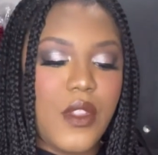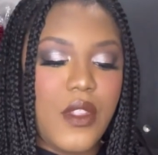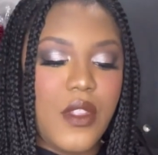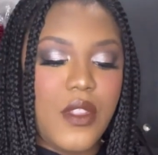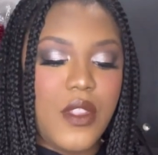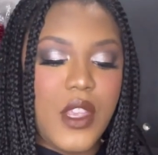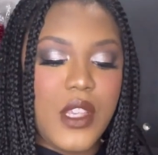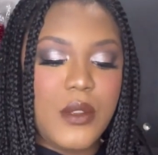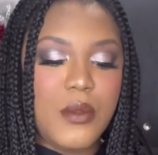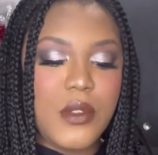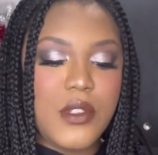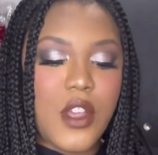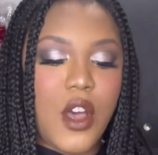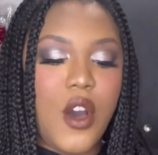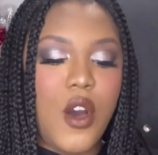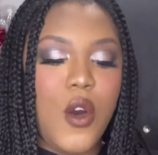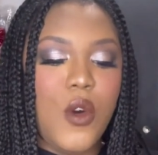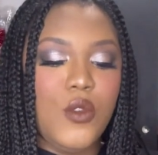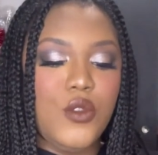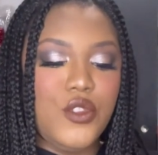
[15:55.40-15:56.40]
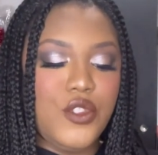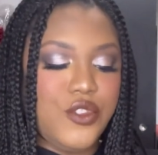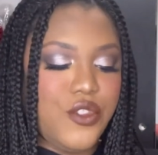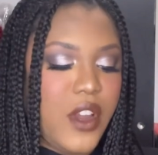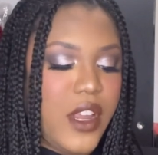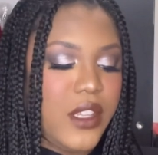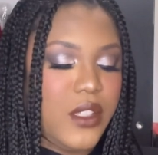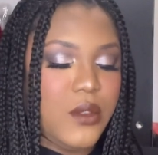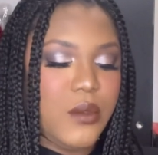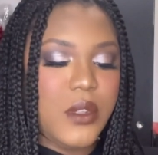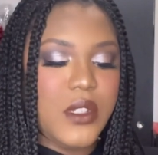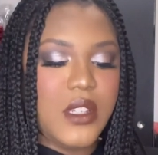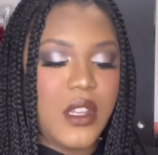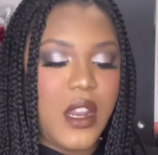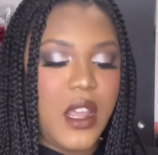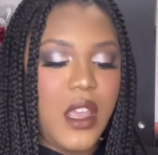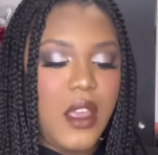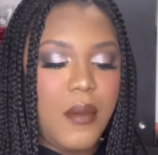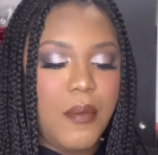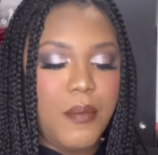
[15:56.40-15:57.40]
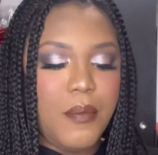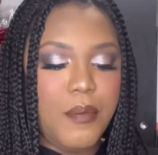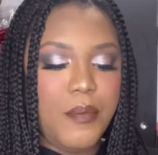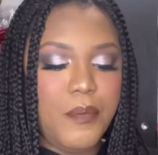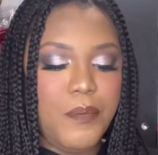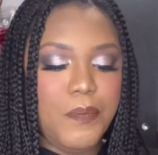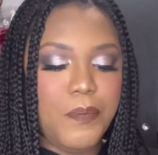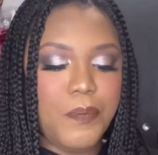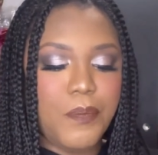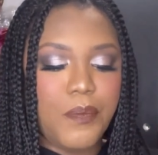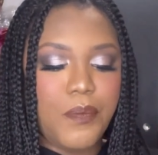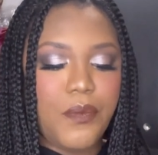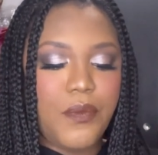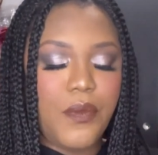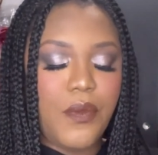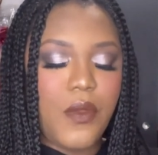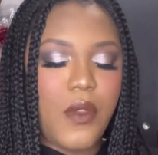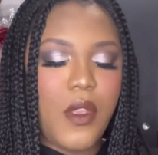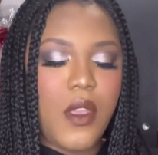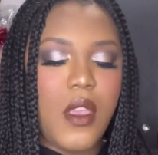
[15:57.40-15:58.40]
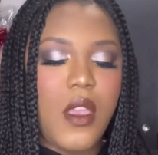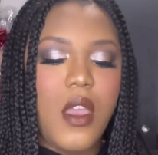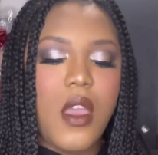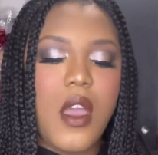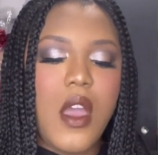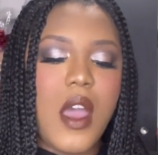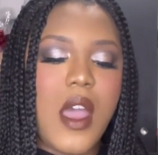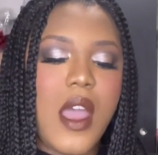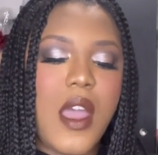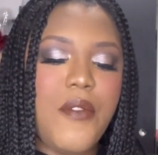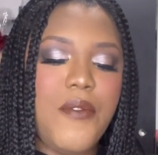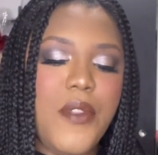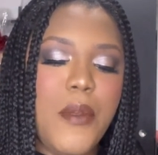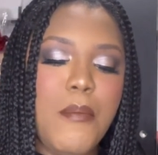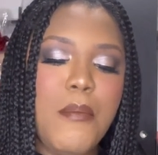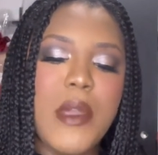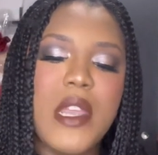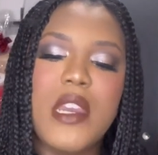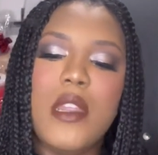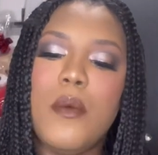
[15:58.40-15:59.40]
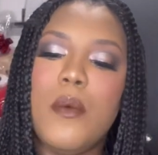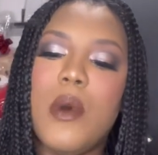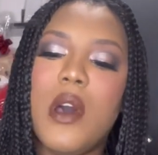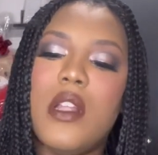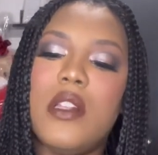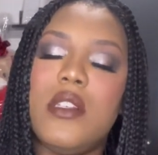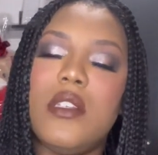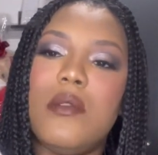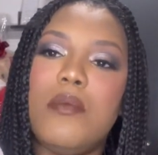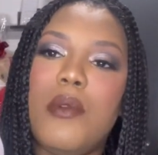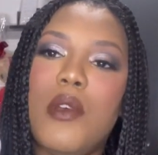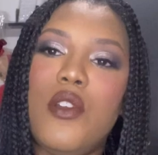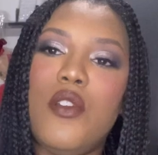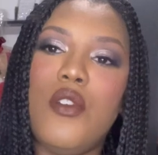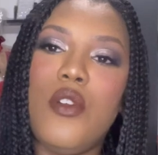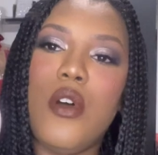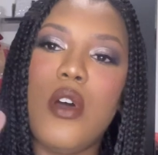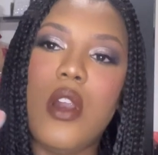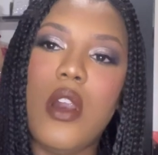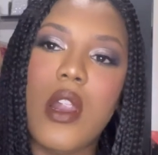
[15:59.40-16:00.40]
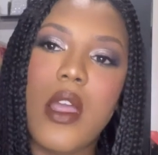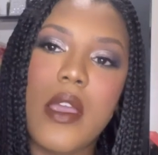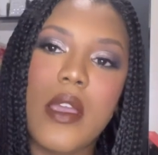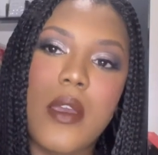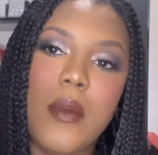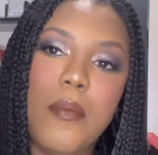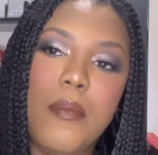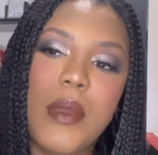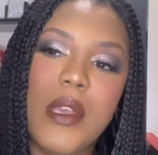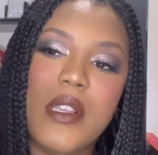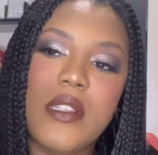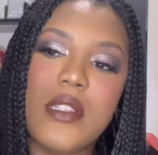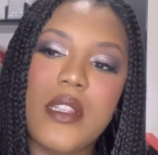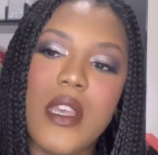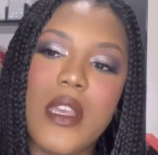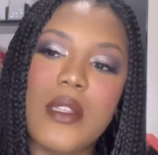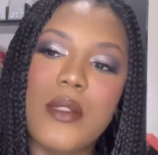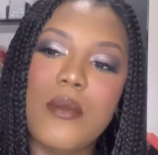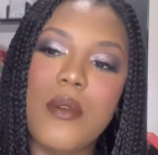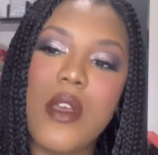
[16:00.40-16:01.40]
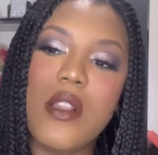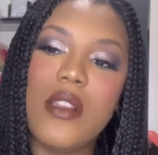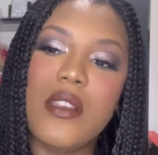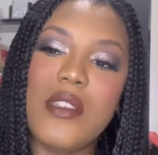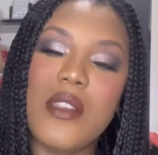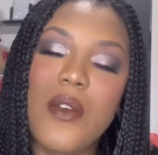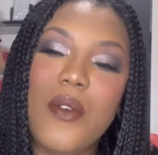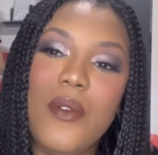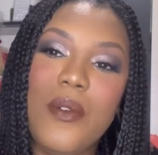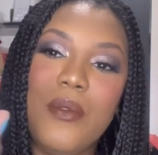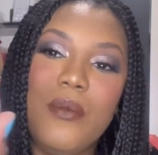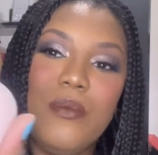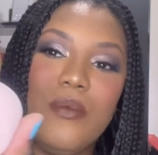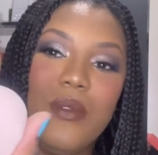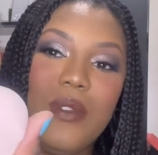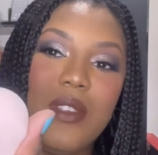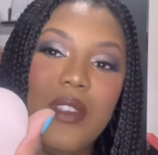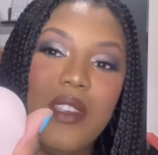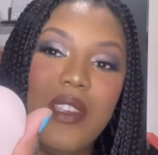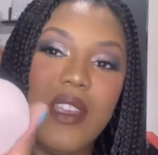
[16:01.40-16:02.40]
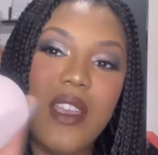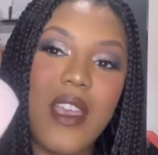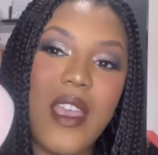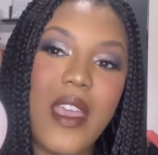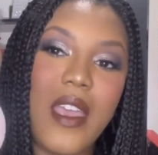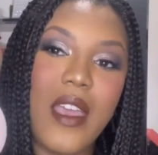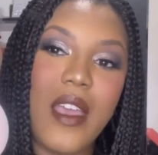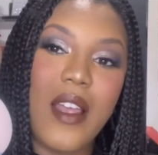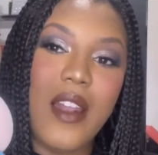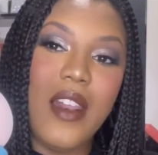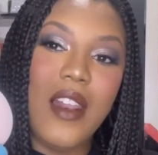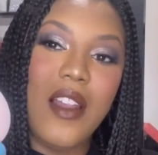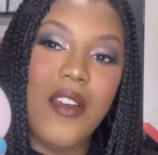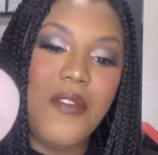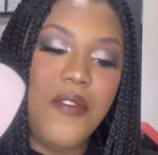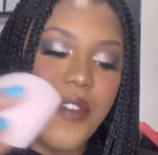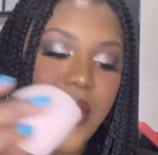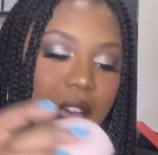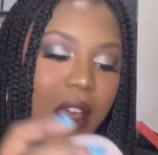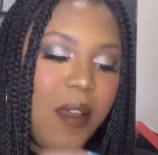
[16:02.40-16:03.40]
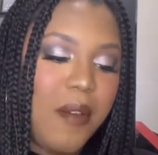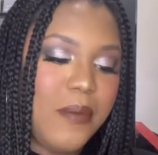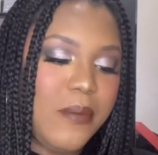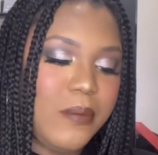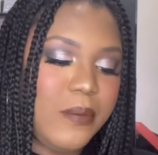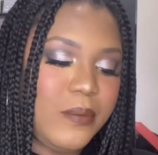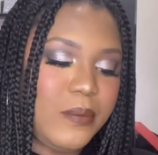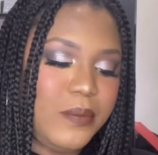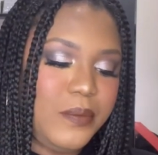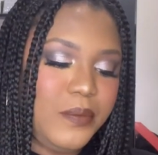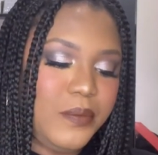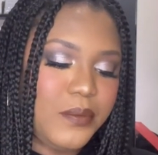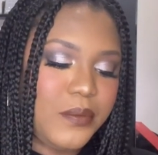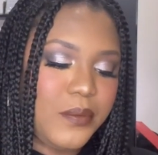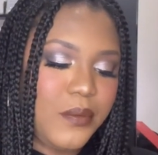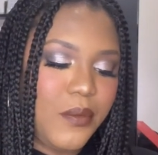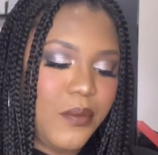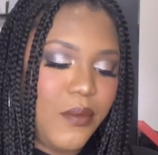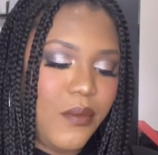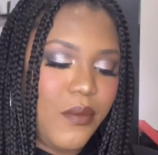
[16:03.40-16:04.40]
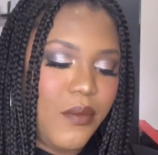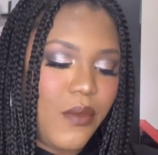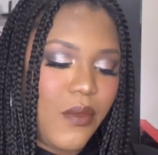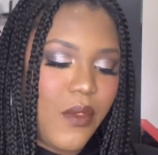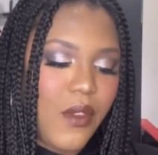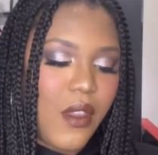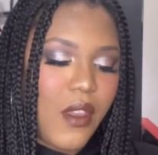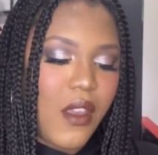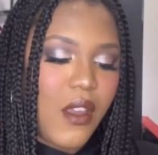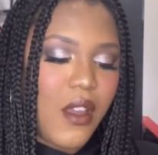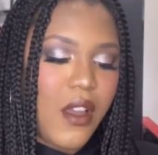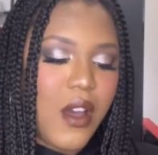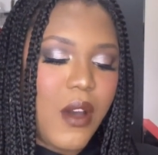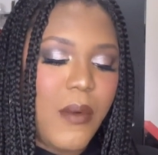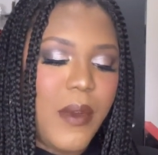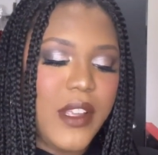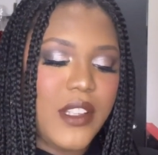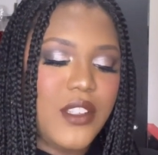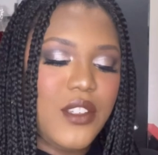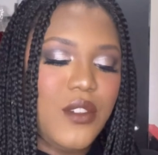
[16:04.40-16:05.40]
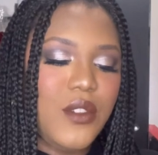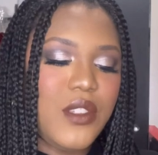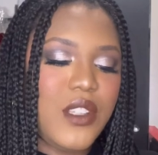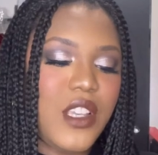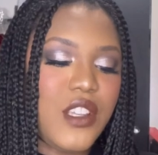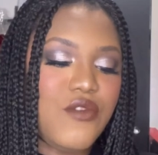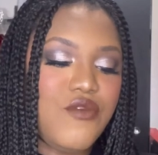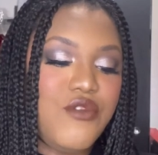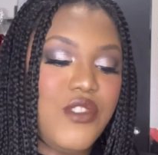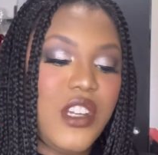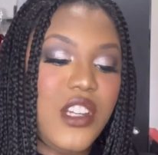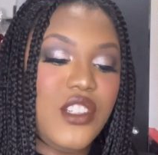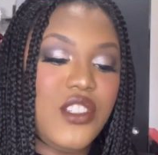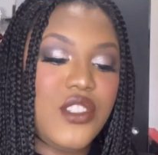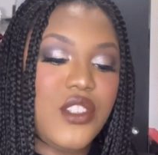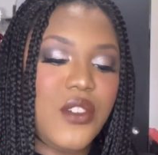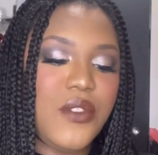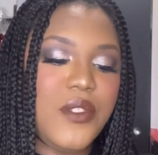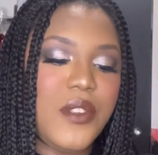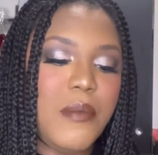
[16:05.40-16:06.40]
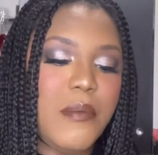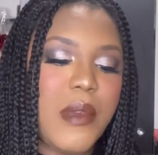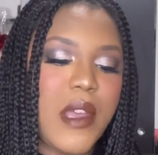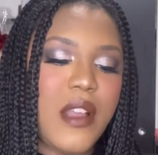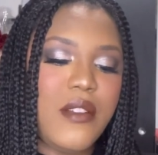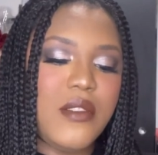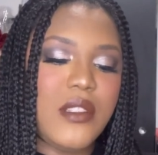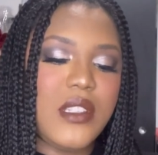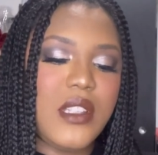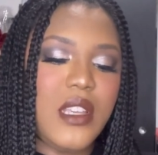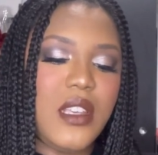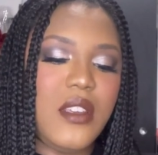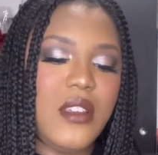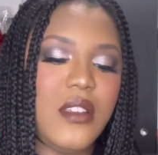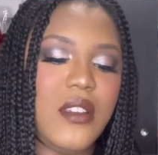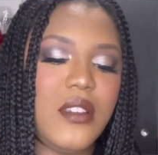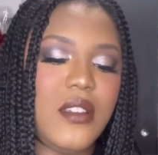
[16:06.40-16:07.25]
This was a whole trend, wasn't it? I have the mini ones, not like a big size one. So yeah, I love that. Can't wait to use it. It's really soft and bouncy.